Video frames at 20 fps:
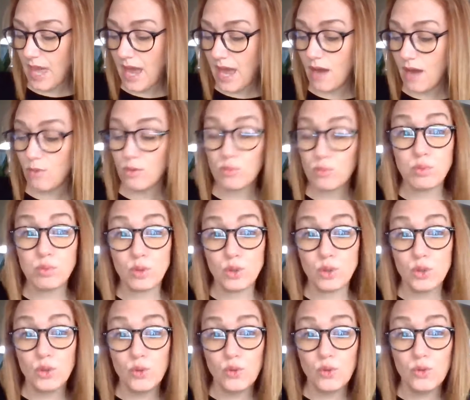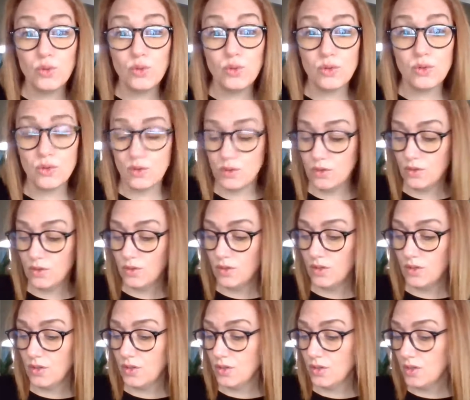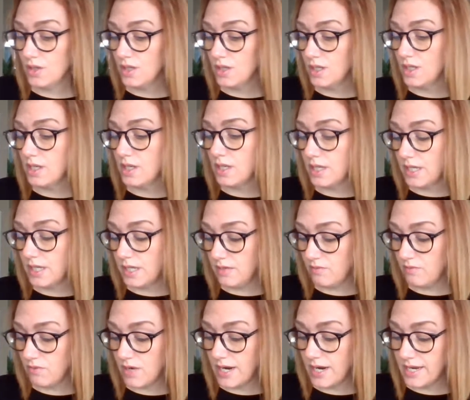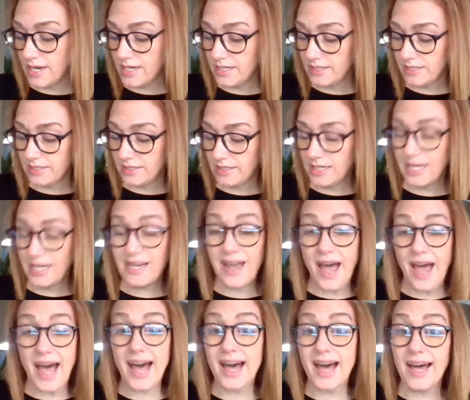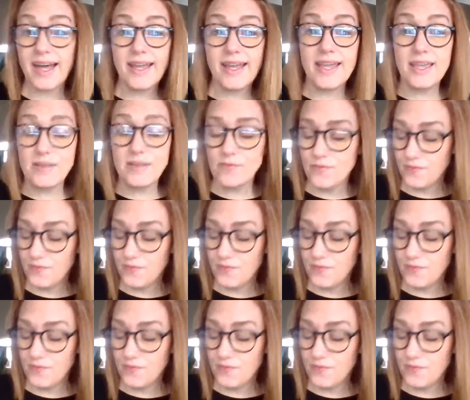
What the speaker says: our blue, and write an I,